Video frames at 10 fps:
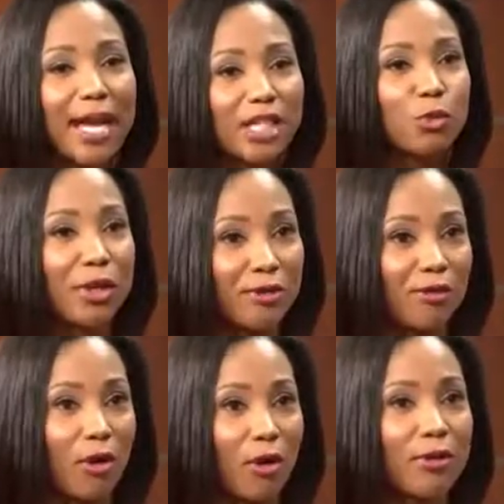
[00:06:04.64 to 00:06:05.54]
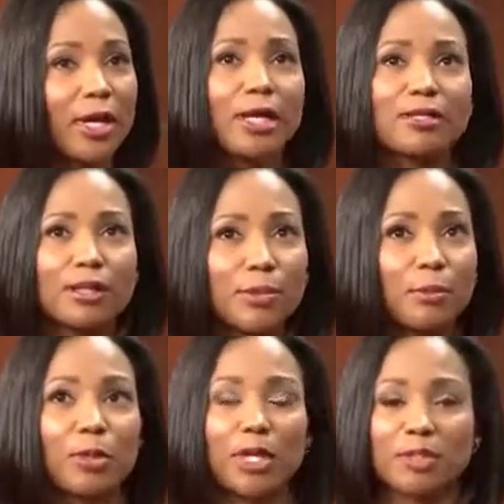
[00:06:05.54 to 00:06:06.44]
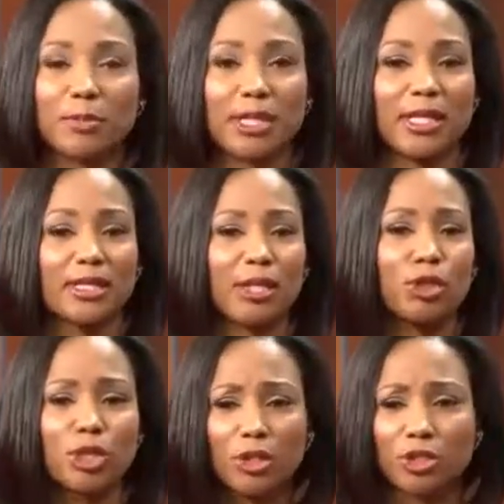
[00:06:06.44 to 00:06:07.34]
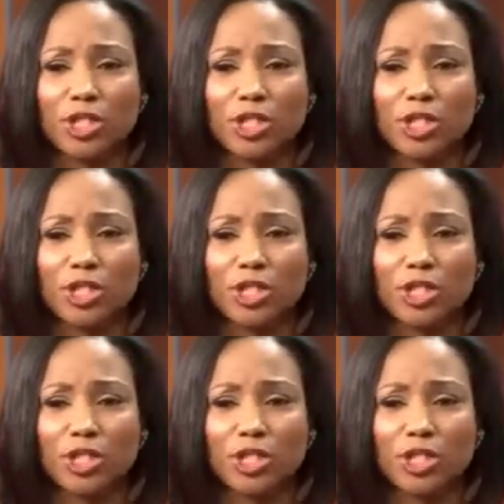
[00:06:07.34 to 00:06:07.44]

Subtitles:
as we evolve, some people come to me and they say, Dr.